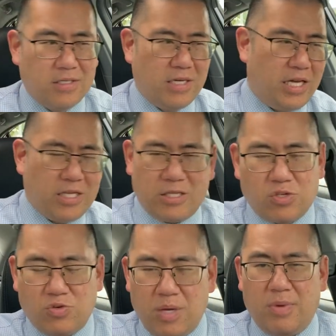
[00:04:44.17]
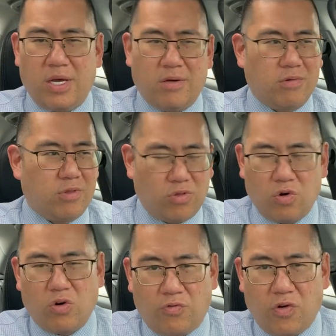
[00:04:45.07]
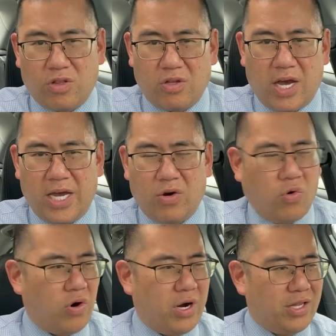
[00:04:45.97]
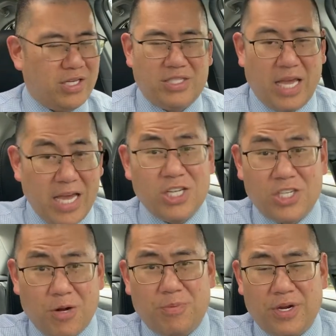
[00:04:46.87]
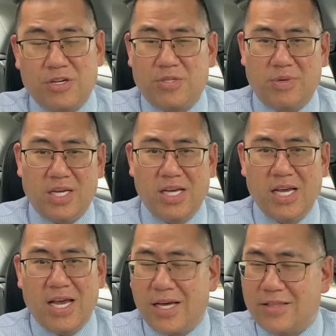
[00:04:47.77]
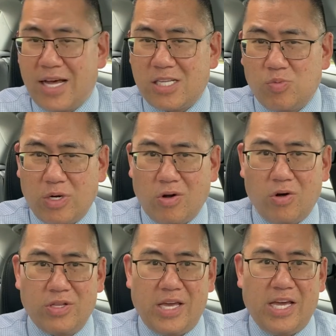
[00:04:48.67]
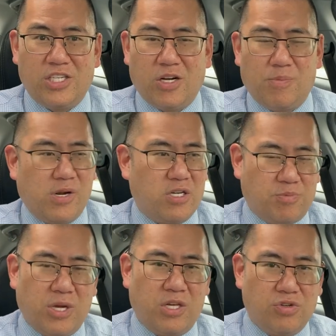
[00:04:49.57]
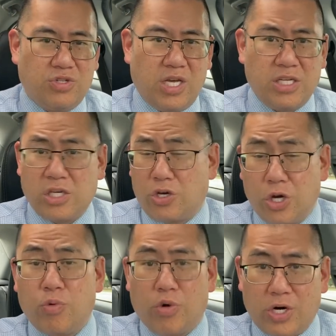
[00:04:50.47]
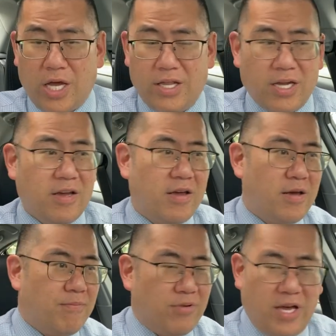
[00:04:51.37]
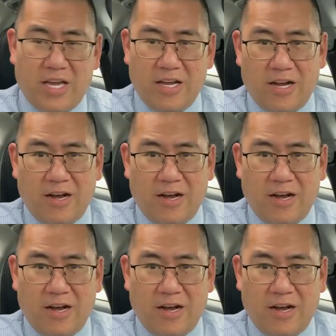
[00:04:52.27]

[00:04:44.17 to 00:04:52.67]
it's screaming third or fourth line, or at least AHL player to me, and that's what all the AHL players bring usually, is a good work ethic, playing